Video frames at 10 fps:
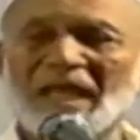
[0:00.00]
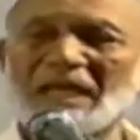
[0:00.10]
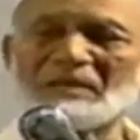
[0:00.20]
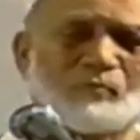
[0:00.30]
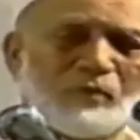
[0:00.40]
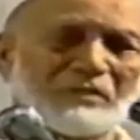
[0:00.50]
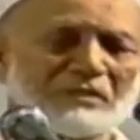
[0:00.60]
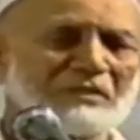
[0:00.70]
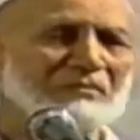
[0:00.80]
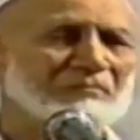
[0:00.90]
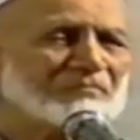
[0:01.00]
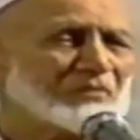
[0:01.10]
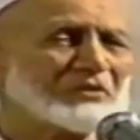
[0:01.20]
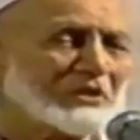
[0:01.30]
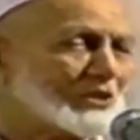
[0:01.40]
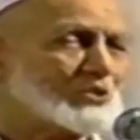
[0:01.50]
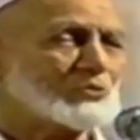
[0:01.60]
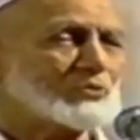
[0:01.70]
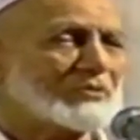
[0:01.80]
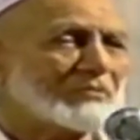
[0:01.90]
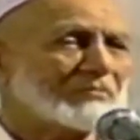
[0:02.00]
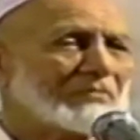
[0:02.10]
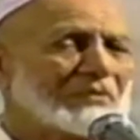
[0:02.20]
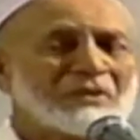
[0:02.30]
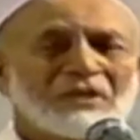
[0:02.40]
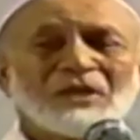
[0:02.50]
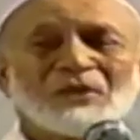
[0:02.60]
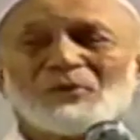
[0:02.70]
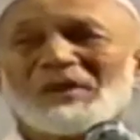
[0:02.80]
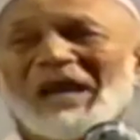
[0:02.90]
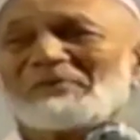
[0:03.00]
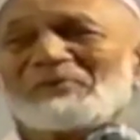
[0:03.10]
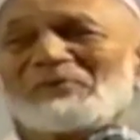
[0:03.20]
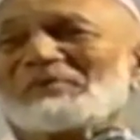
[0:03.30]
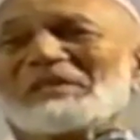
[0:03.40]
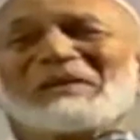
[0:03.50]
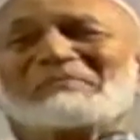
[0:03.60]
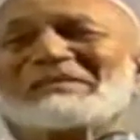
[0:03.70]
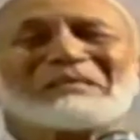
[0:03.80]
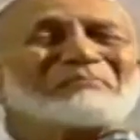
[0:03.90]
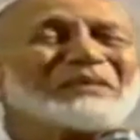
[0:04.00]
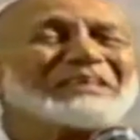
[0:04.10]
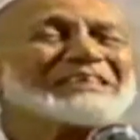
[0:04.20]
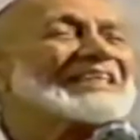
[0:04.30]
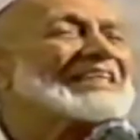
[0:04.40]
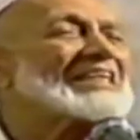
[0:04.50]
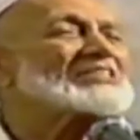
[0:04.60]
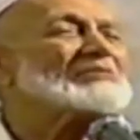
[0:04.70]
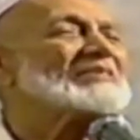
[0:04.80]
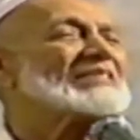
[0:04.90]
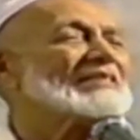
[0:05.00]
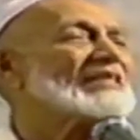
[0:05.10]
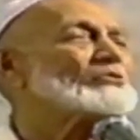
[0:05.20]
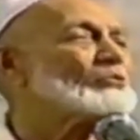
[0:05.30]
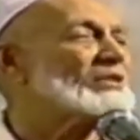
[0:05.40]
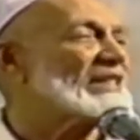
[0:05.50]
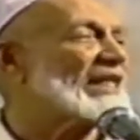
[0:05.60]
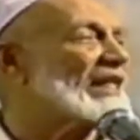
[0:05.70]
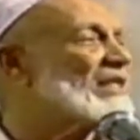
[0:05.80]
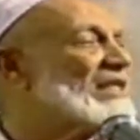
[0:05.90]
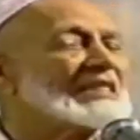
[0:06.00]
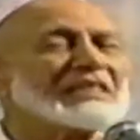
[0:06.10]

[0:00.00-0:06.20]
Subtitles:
The Arab world needs you. Look, I don't know. There might be some brothers here, extremists, and I should do that.